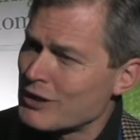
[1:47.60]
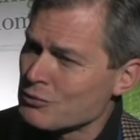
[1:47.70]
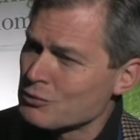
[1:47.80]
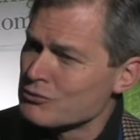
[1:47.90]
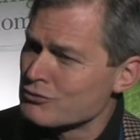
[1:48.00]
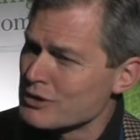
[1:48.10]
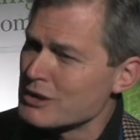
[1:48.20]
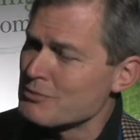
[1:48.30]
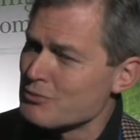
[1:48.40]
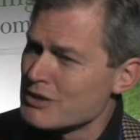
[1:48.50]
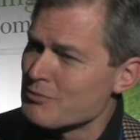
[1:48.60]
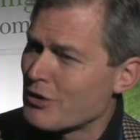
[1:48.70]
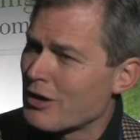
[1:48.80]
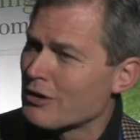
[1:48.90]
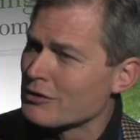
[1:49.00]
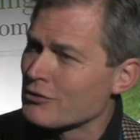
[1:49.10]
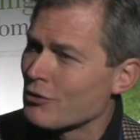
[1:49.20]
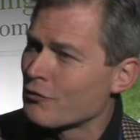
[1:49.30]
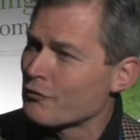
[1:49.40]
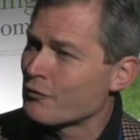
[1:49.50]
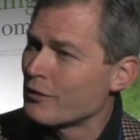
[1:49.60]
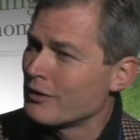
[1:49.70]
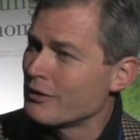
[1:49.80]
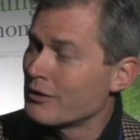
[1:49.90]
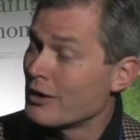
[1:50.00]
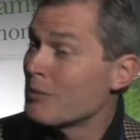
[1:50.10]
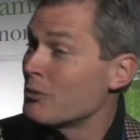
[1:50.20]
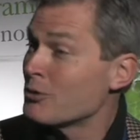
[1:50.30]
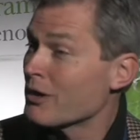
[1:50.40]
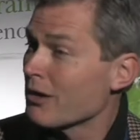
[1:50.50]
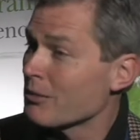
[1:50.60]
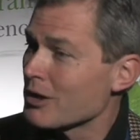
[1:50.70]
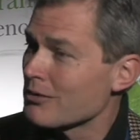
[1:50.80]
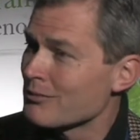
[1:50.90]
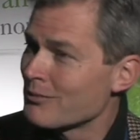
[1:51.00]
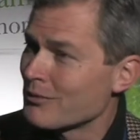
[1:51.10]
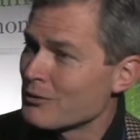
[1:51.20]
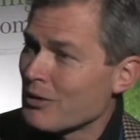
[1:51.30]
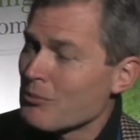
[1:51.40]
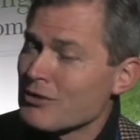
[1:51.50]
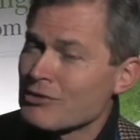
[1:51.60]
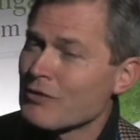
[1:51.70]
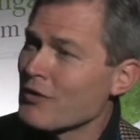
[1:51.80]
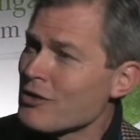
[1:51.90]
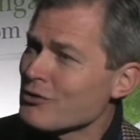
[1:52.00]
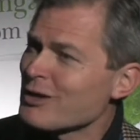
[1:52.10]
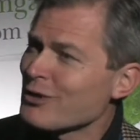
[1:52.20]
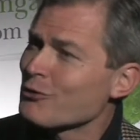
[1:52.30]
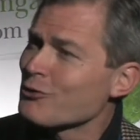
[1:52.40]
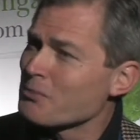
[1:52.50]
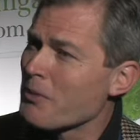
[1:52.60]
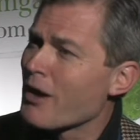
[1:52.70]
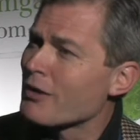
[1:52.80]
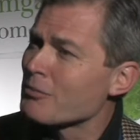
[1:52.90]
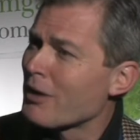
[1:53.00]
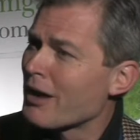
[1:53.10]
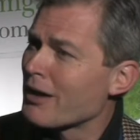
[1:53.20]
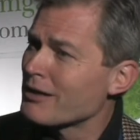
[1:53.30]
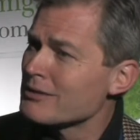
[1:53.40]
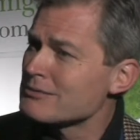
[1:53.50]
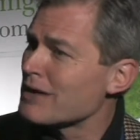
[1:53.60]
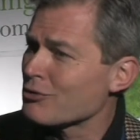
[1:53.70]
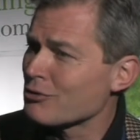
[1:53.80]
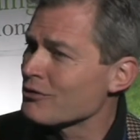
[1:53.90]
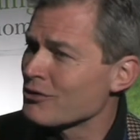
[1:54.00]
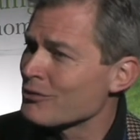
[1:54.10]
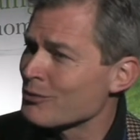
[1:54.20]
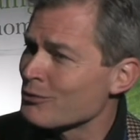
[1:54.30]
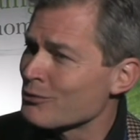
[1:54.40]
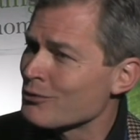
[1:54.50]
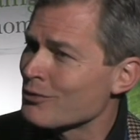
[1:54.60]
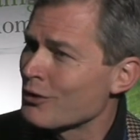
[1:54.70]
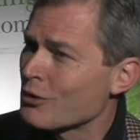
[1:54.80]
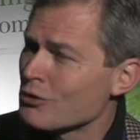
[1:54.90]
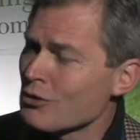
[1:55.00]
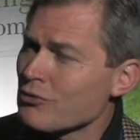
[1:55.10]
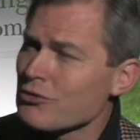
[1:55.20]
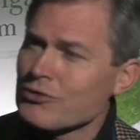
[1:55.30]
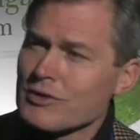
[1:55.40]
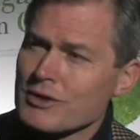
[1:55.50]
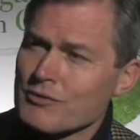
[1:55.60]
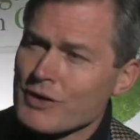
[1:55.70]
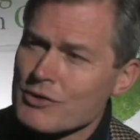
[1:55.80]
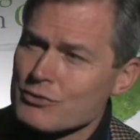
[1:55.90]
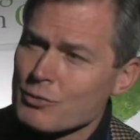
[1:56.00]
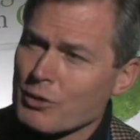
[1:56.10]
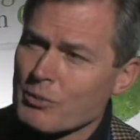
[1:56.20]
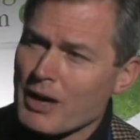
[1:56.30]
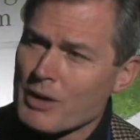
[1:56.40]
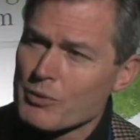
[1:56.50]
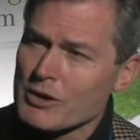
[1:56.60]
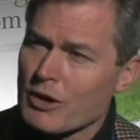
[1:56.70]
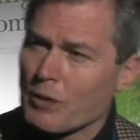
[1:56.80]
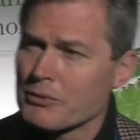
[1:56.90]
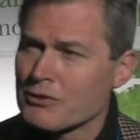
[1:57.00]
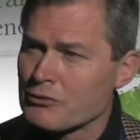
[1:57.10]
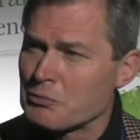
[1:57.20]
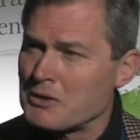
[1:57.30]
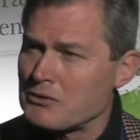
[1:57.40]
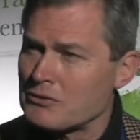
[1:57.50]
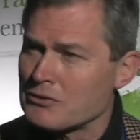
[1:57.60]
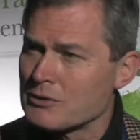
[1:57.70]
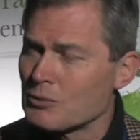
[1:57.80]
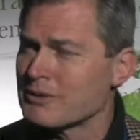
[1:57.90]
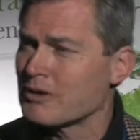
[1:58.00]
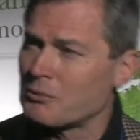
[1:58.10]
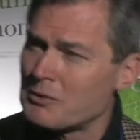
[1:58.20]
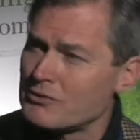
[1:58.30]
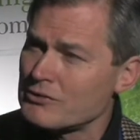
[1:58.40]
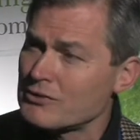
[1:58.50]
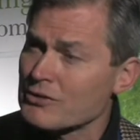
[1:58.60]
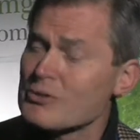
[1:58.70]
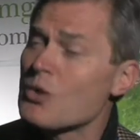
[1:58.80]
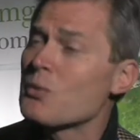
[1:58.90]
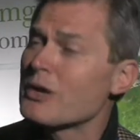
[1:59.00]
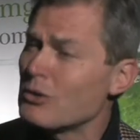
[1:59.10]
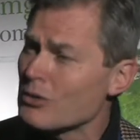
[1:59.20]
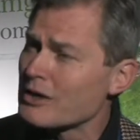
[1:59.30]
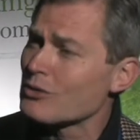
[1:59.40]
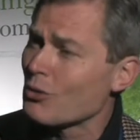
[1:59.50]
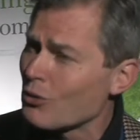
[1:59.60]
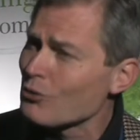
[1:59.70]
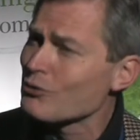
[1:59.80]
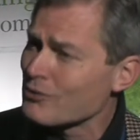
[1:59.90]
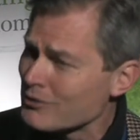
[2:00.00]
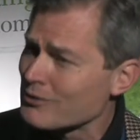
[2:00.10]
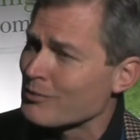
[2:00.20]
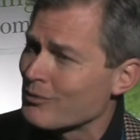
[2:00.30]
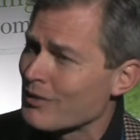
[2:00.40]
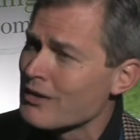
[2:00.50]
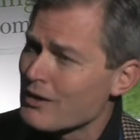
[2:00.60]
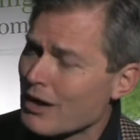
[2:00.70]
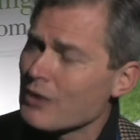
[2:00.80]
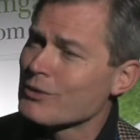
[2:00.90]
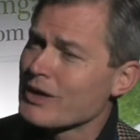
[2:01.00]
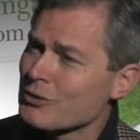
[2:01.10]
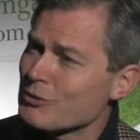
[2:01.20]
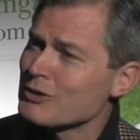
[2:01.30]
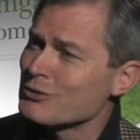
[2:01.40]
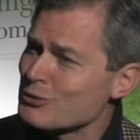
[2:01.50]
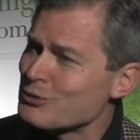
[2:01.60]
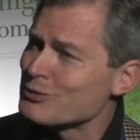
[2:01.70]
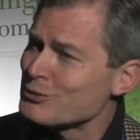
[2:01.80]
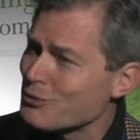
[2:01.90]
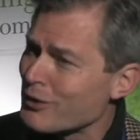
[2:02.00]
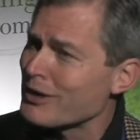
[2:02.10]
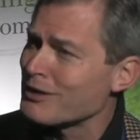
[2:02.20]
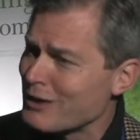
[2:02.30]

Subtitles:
that would really be part of a blue economy. That means innovation that are inspired by natural systems. Not just the innovation whereby we copy a species and what that species does. No, we look at the whole system. How can we do it the way